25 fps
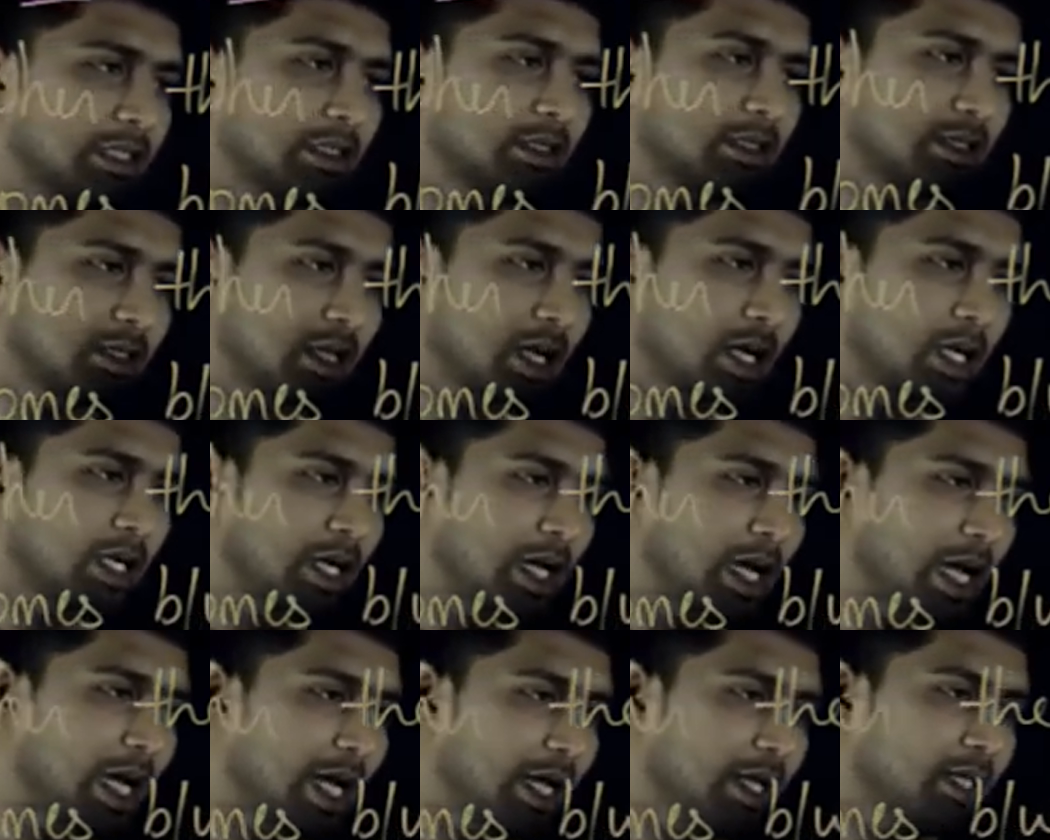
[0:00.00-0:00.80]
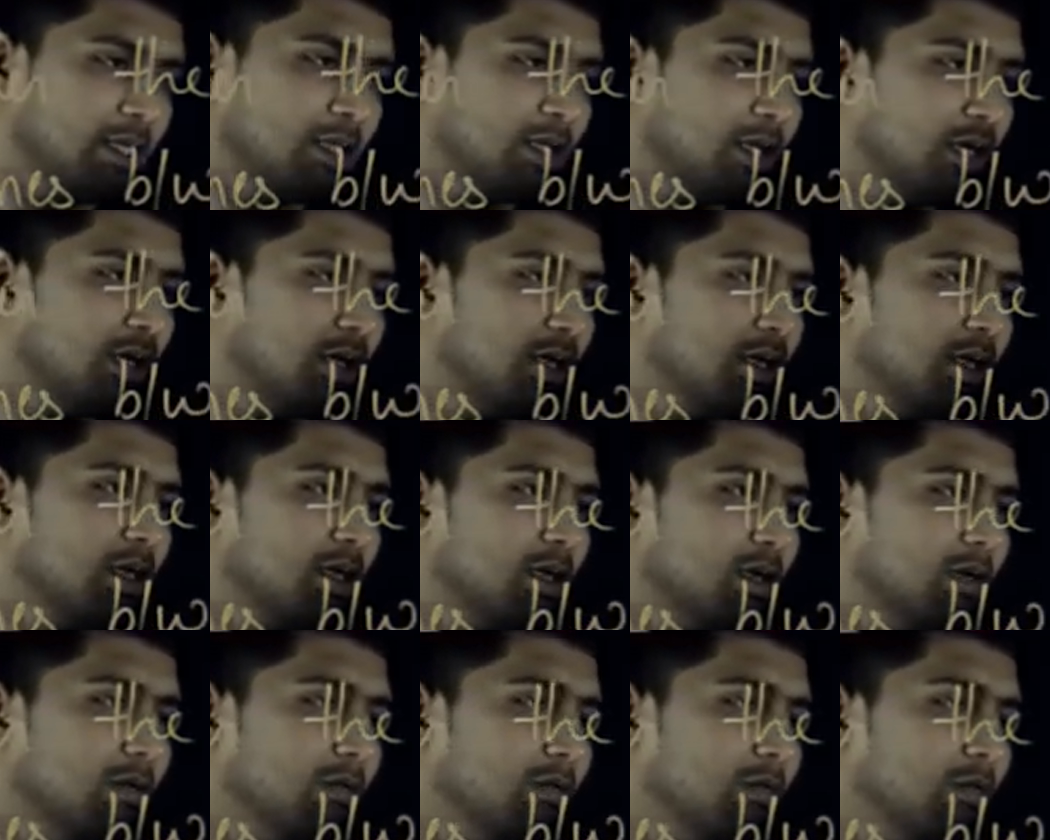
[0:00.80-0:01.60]
sun and the
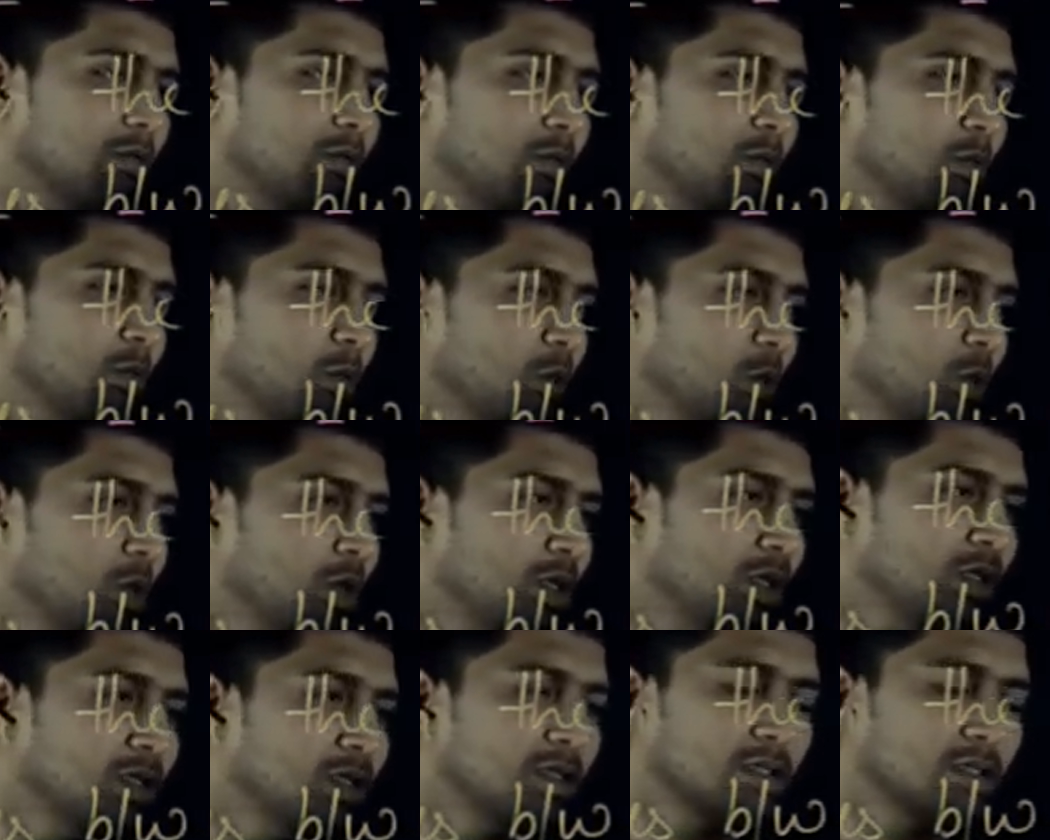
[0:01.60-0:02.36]
moon.